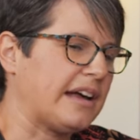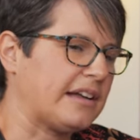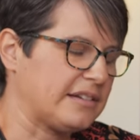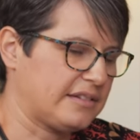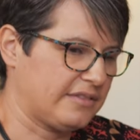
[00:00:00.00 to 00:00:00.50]

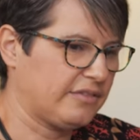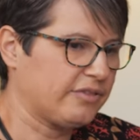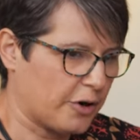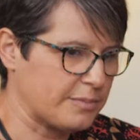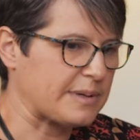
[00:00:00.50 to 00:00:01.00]
had
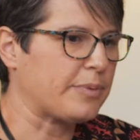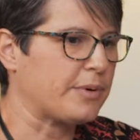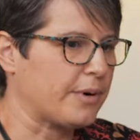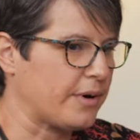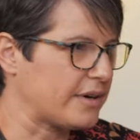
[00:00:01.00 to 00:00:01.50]
formed a
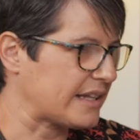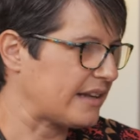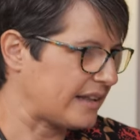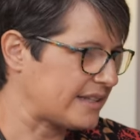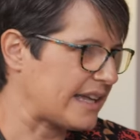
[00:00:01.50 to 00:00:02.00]
board and,
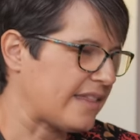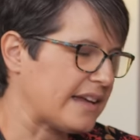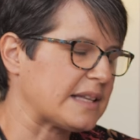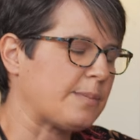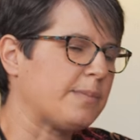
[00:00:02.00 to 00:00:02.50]
and set
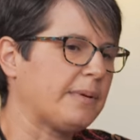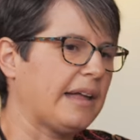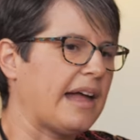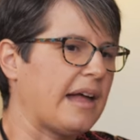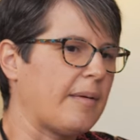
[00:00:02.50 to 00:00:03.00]
things up
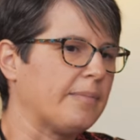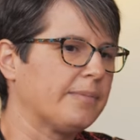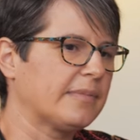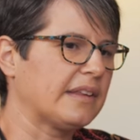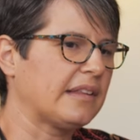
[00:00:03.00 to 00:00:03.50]
um,
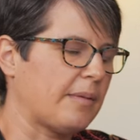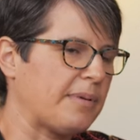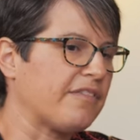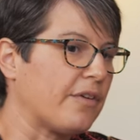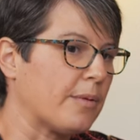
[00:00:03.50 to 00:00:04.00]
a
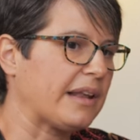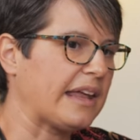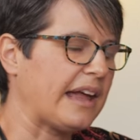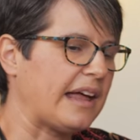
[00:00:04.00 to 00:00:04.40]
bit formally.